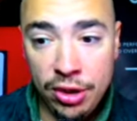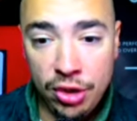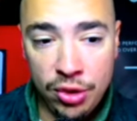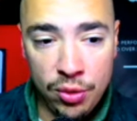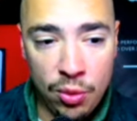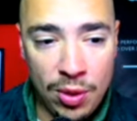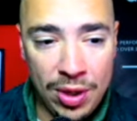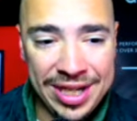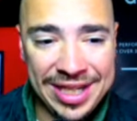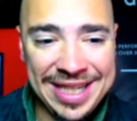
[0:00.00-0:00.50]

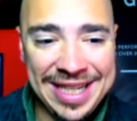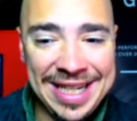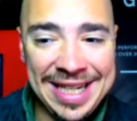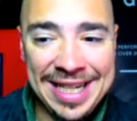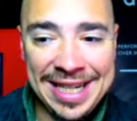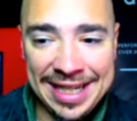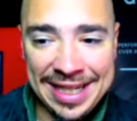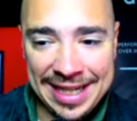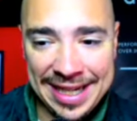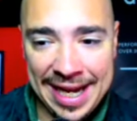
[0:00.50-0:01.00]

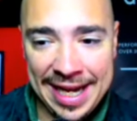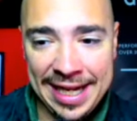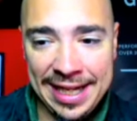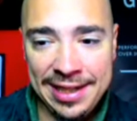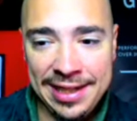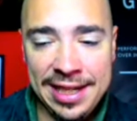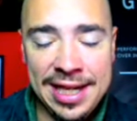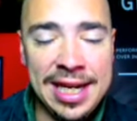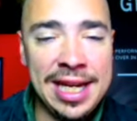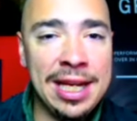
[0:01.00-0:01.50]

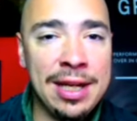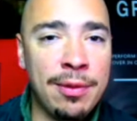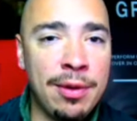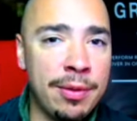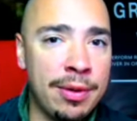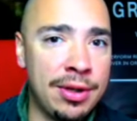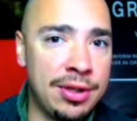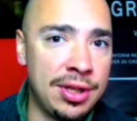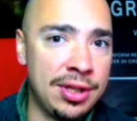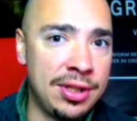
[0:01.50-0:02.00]
2019, we
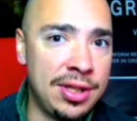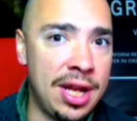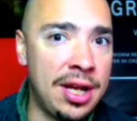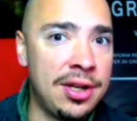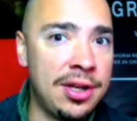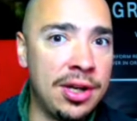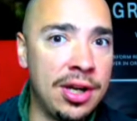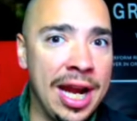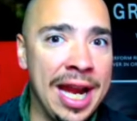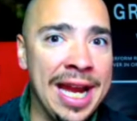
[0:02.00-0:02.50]
were just
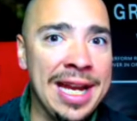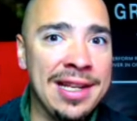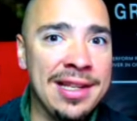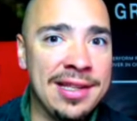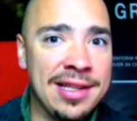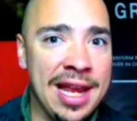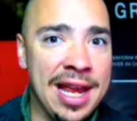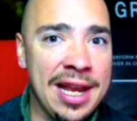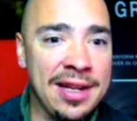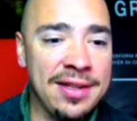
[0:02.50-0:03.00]
under 8
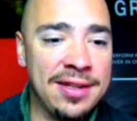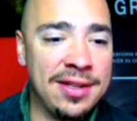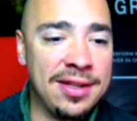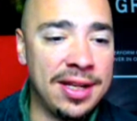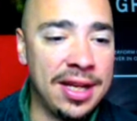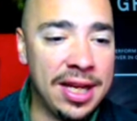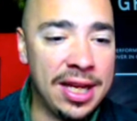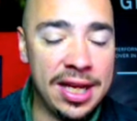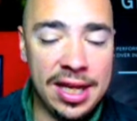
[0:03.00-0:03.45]
cents.